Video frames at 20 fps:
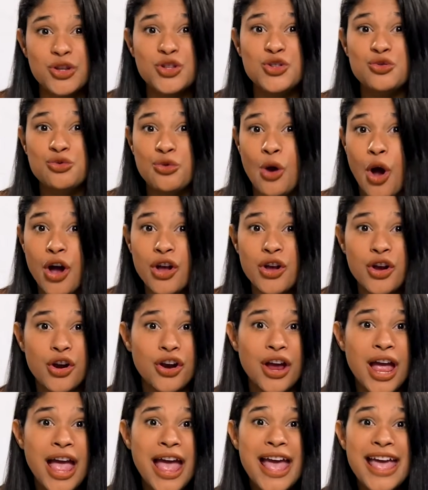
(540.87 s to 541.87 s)
the
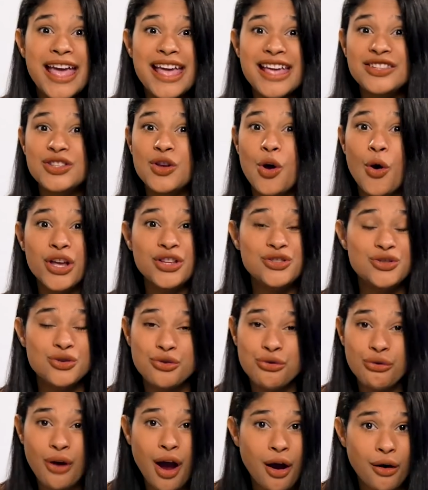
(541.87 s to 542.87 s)
stronger it's going to
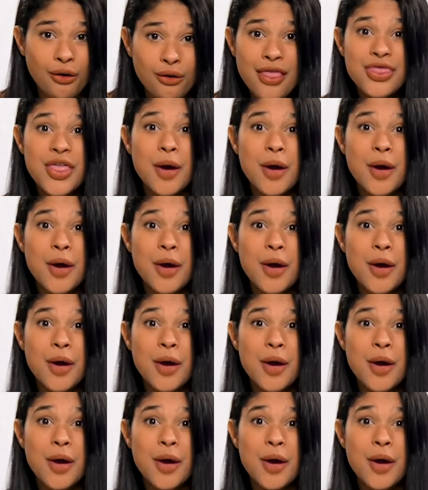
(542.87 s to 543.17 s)
grow.